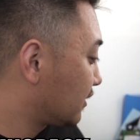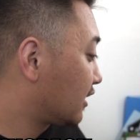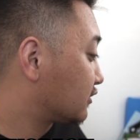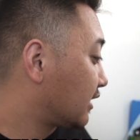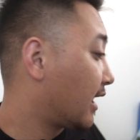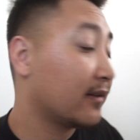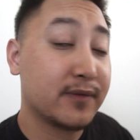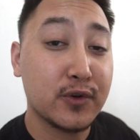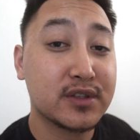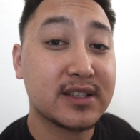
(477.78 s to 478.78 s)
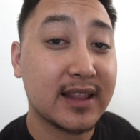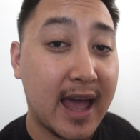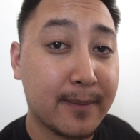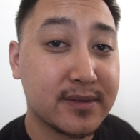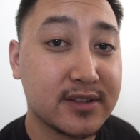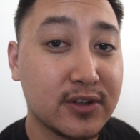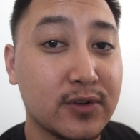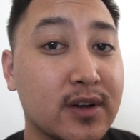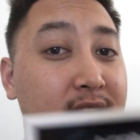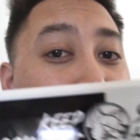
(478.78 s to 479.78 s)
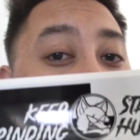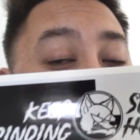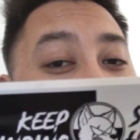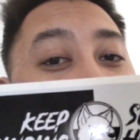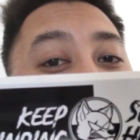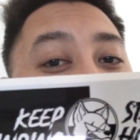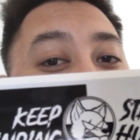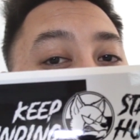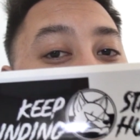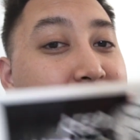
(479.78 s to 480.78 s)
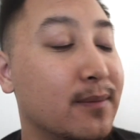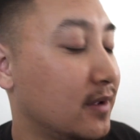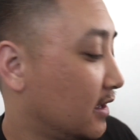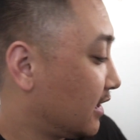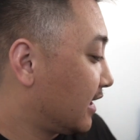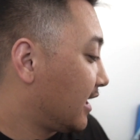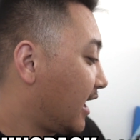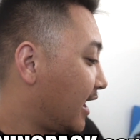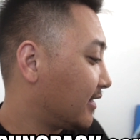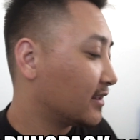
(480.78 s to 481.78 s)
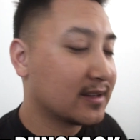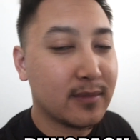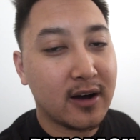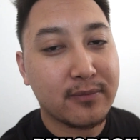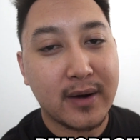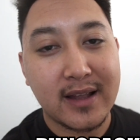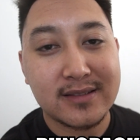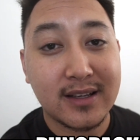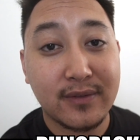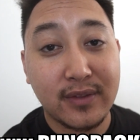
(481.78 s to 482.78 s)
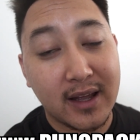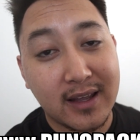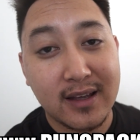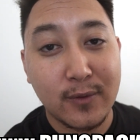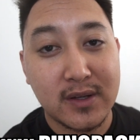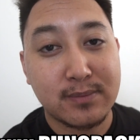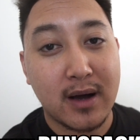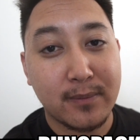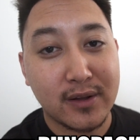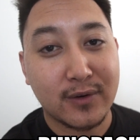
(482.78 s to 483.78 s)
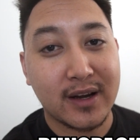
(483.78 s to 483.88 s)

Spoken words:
We also have a few slaps too that you guys can pick up, and then some off-brand stuff like what's popular